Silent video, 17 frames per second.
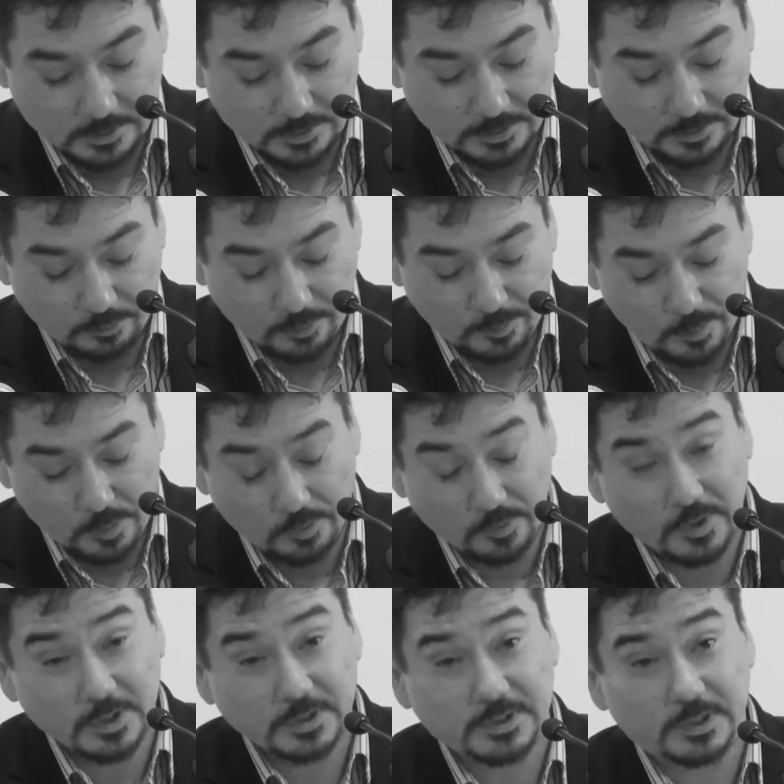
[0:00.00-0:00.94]
The
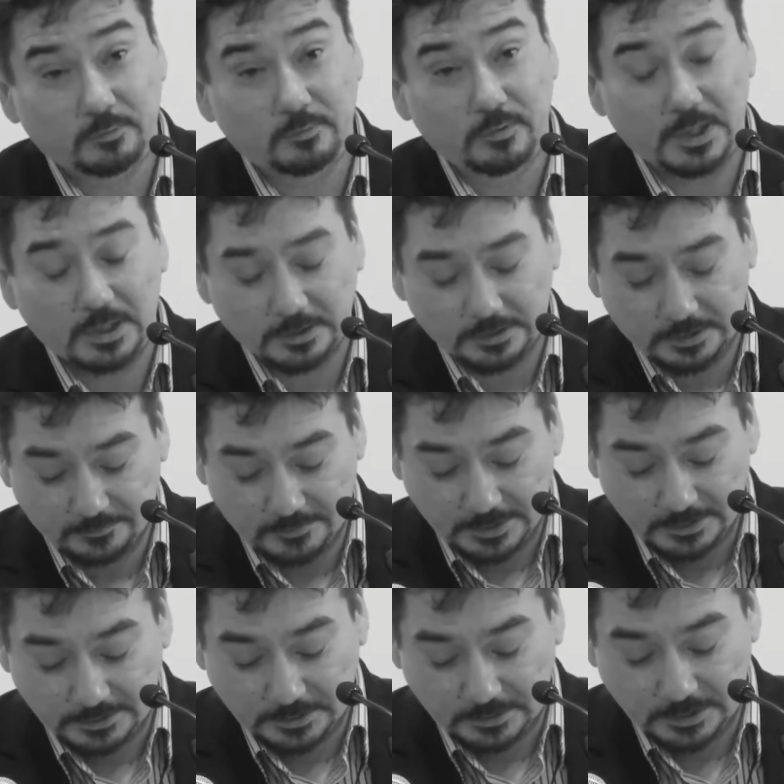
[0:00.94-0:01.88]
remoteness and relative
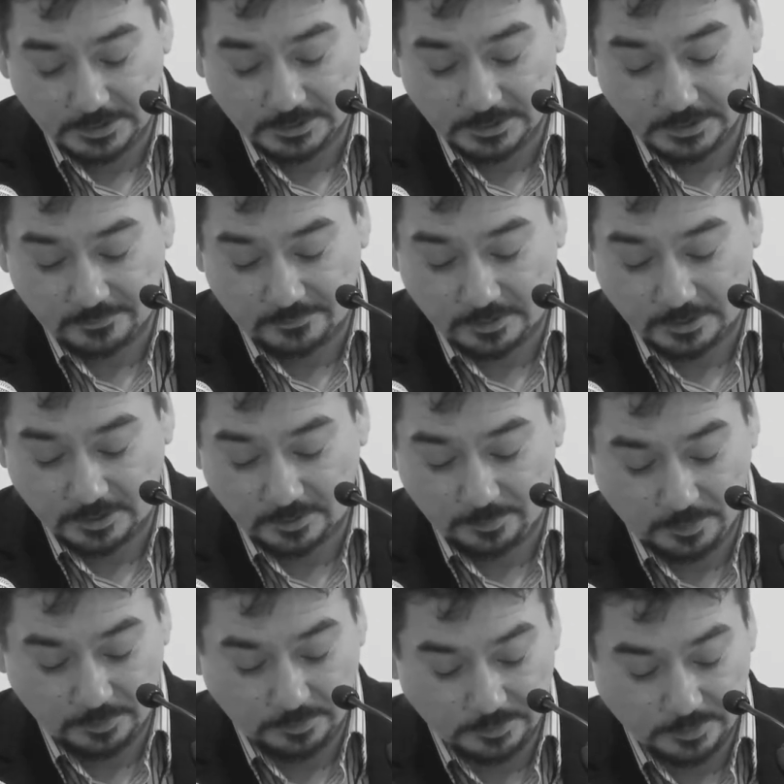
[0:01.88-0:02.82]
isolation of our
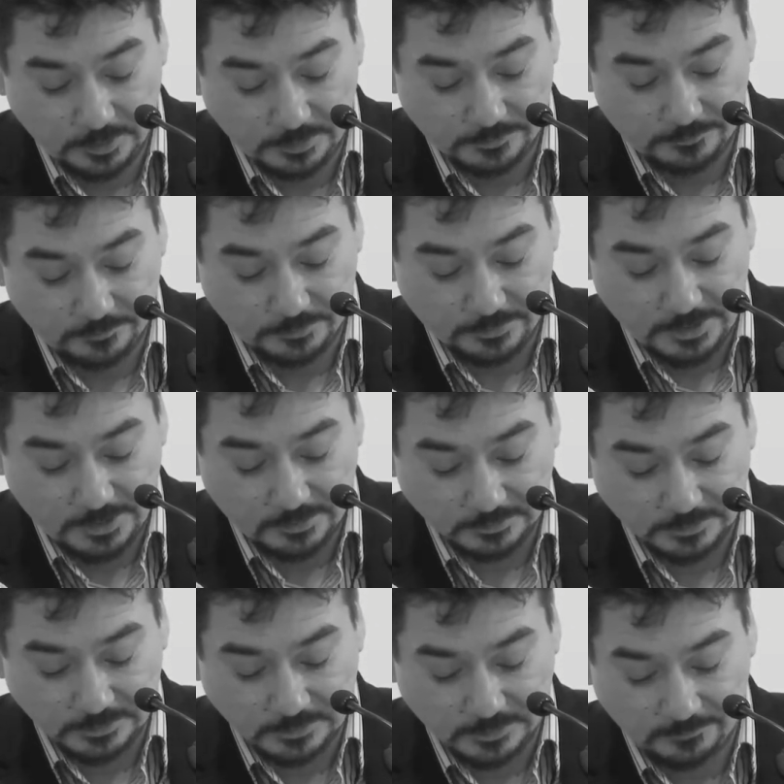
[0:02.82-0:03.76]
communities for
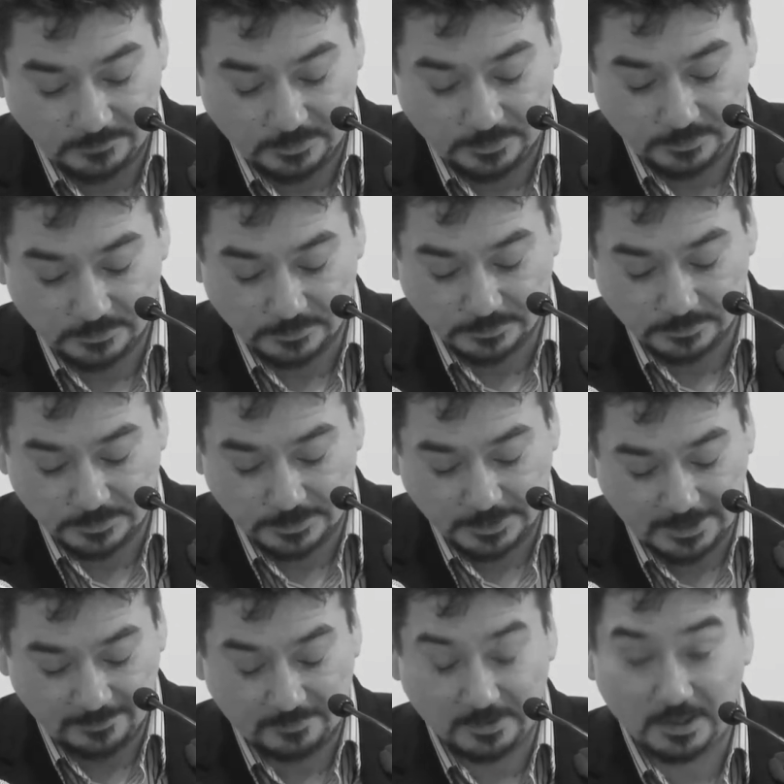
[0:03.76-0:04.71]
thousands of years
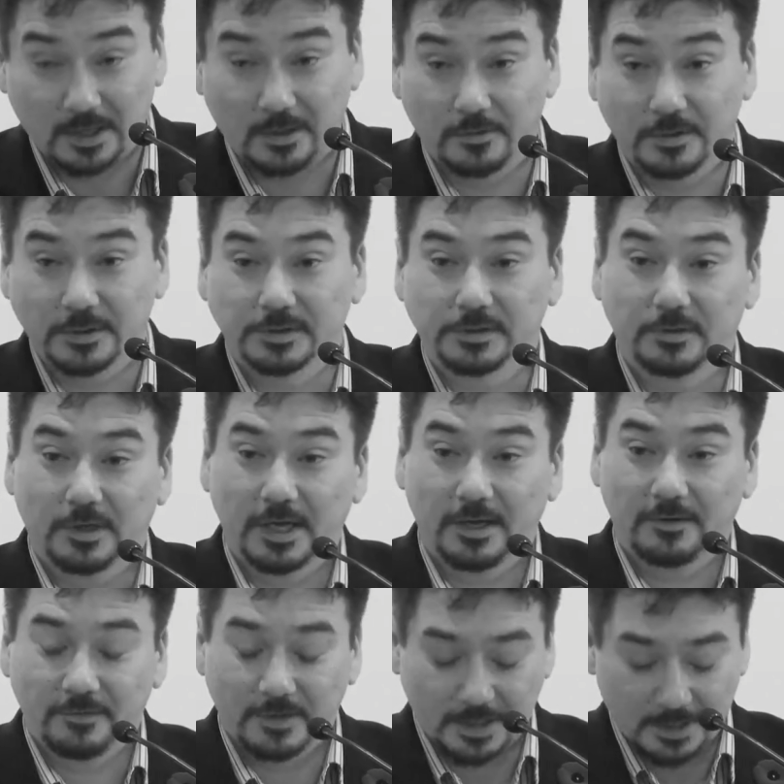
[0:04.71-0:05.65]
have allowed us to
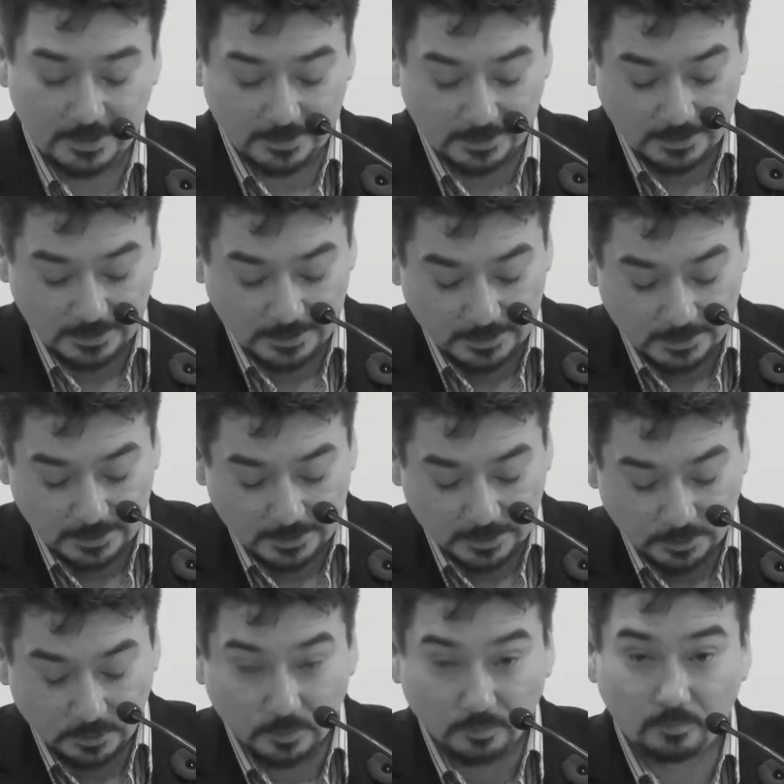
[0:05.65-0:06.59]
have that,
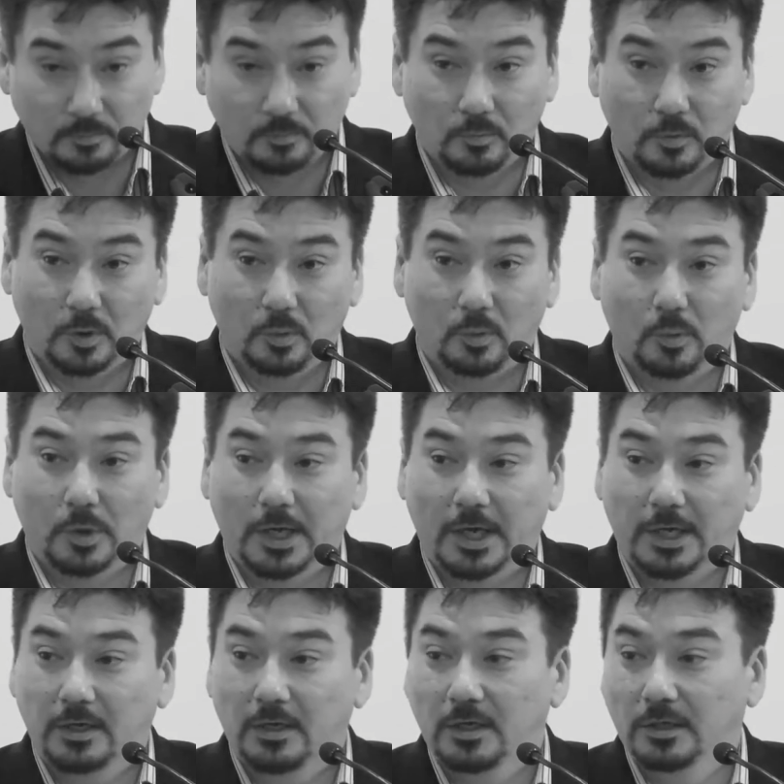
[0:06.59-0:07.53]
what, what
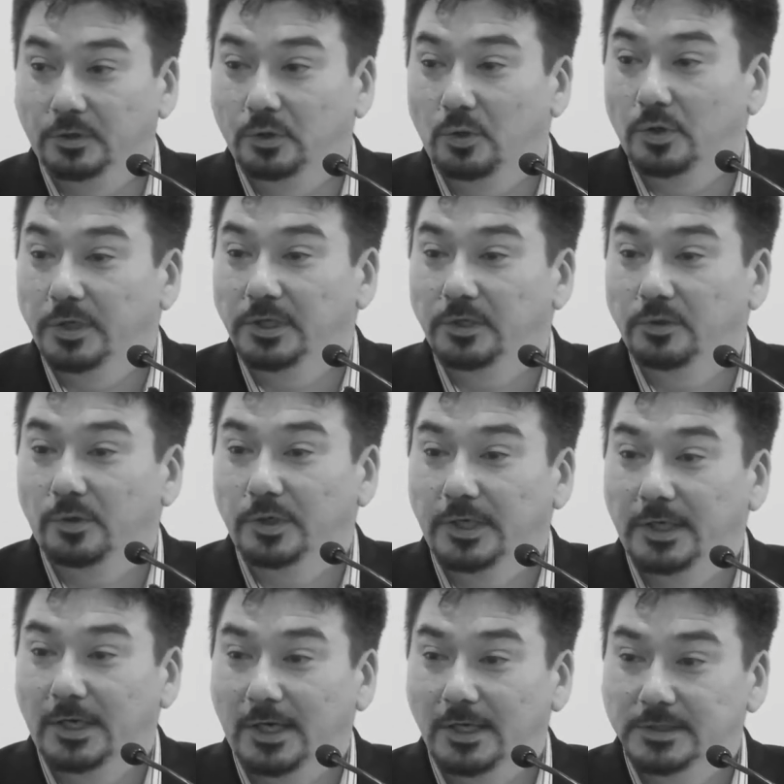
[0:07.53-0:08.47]
I call
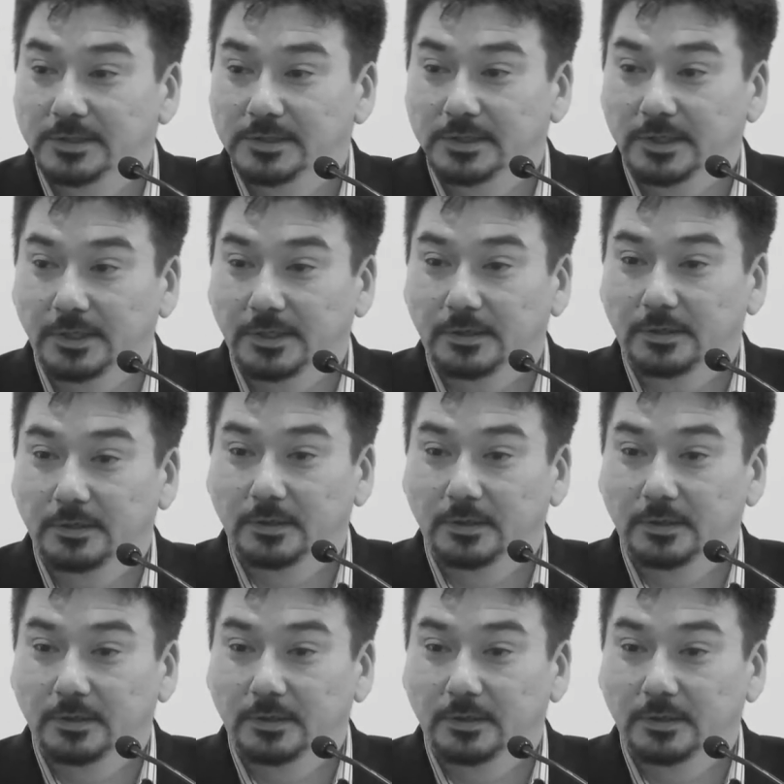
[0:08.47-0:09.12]
2020 hindsight.